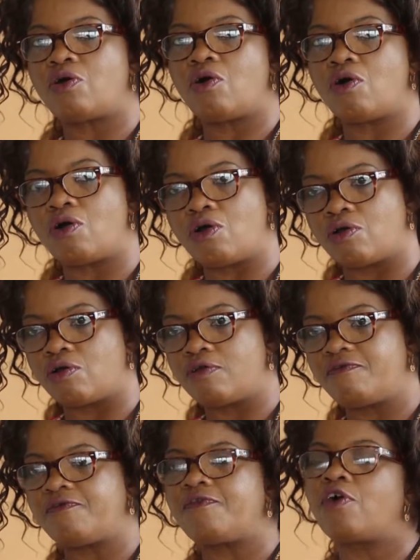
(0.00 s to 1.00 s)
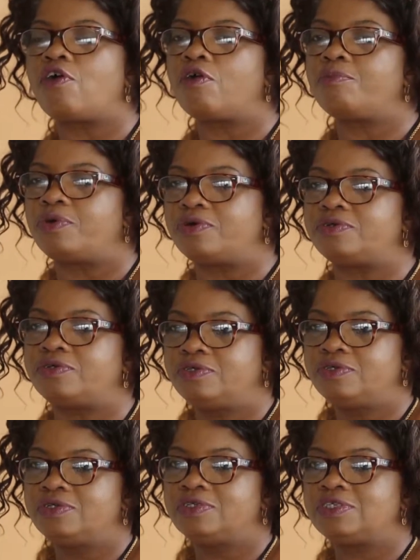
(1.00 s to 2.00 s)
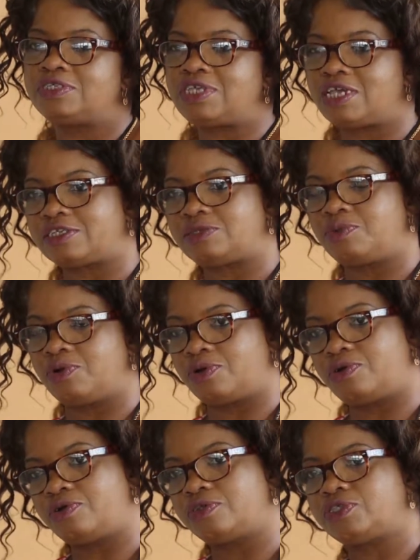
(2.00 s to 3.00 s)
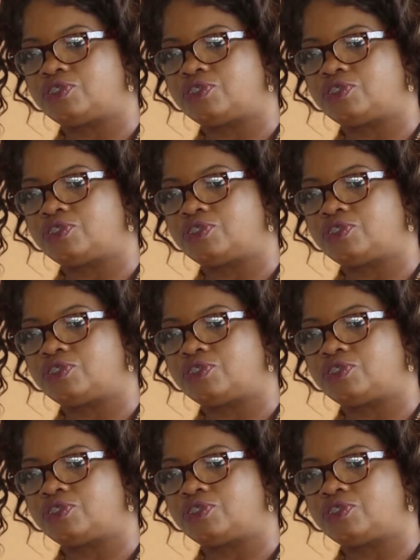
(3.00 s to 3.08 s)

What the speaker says: or former sex workers.